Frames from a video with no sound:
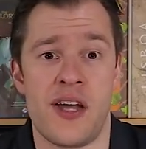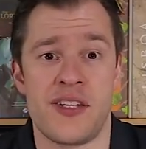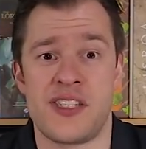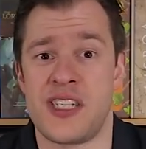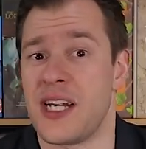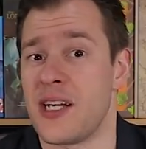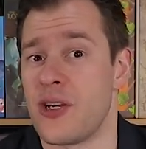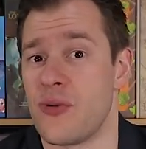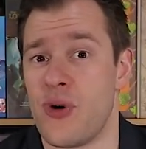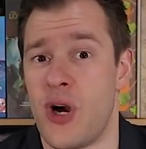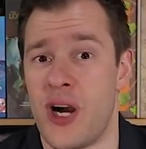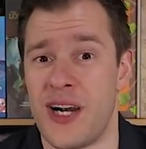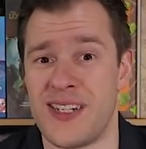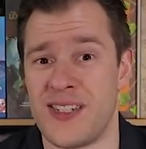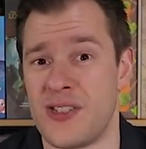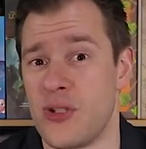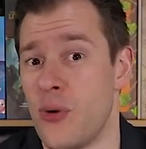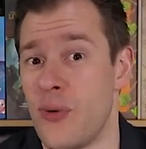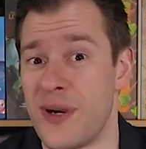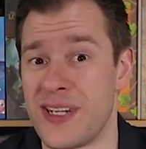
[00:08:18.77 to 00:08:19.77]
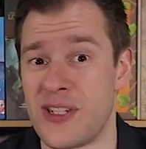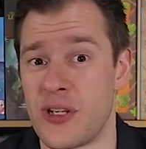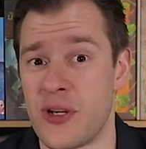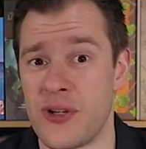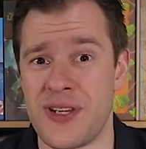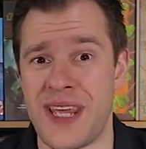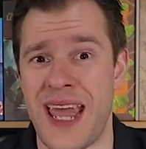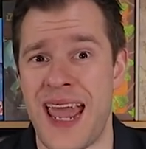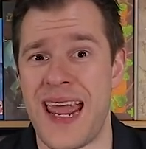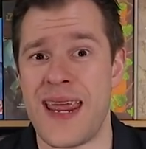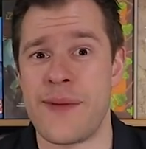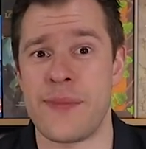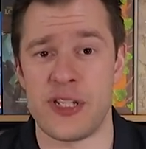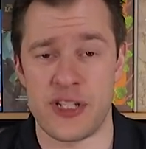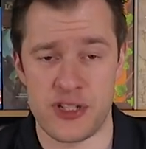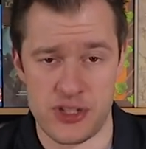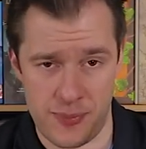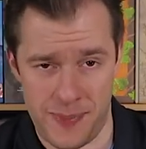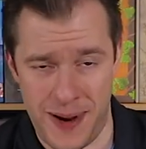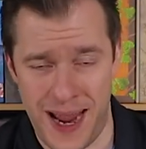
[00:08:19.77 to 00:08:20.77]
Ticket to Ride is always a good game, and
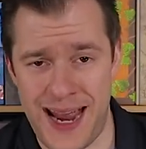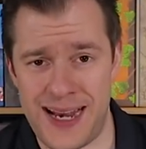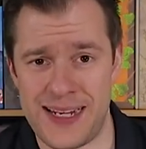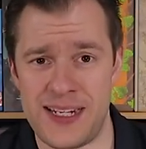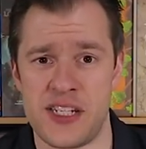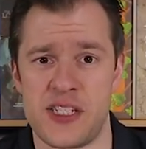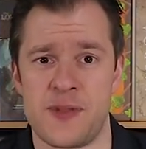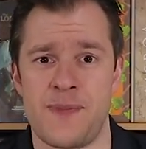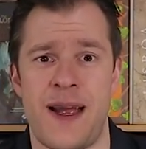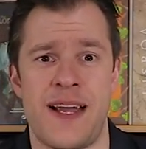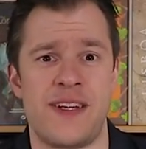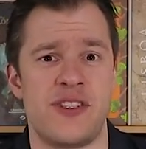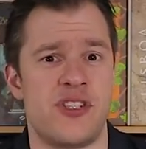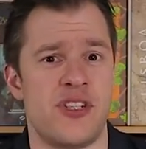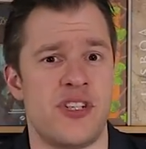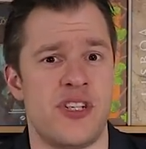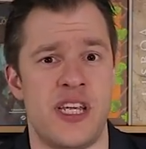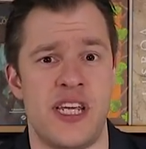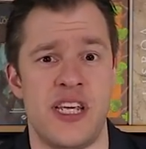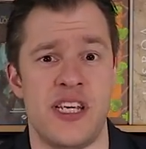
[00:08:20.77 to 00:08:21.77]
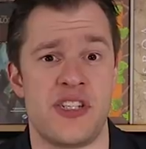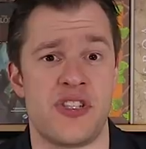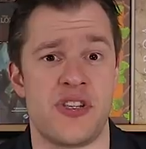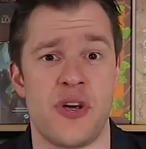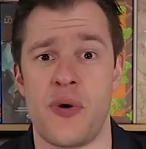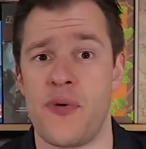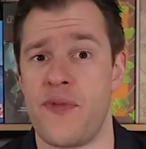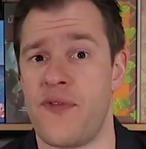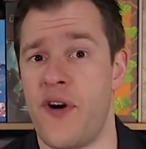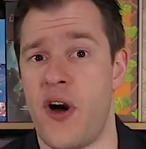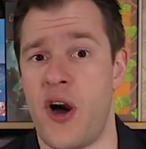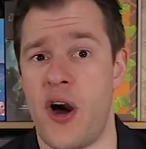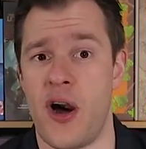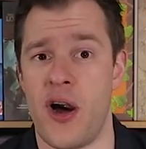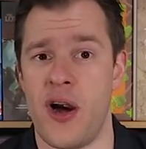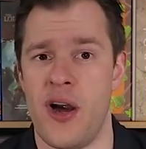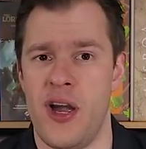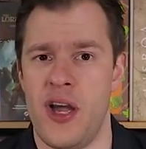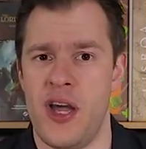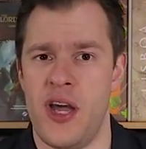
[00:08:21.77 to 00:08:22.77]
the Japan expansion is so
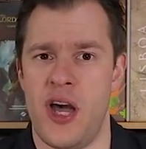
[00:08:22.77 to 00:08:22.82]
far